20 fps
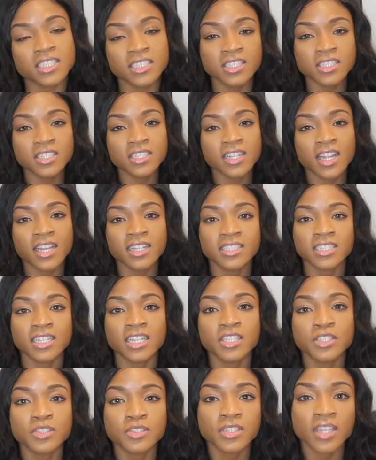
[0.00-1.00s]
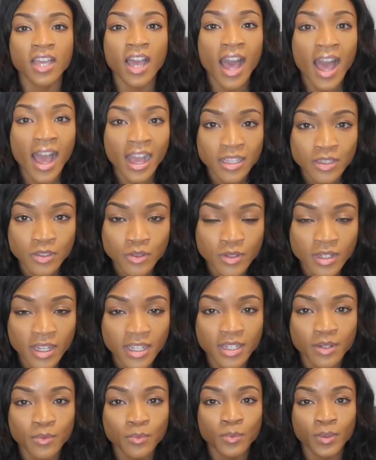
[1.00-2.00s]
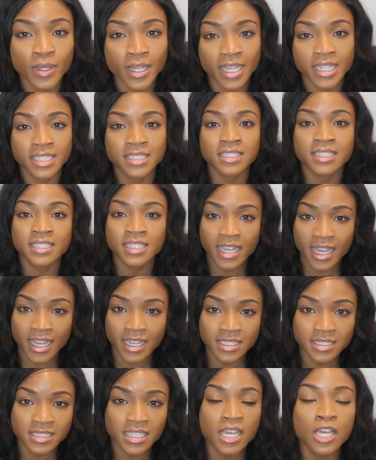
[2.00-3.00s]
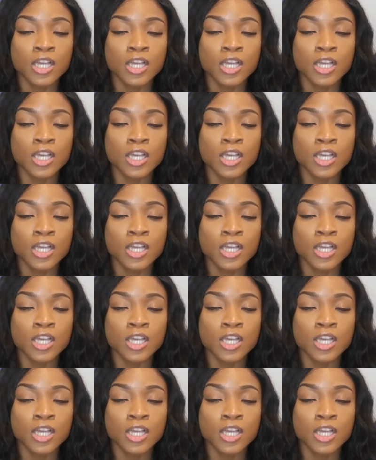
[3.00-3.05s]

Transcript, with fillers: such a good idea using hot glue gun and wicks. Yes.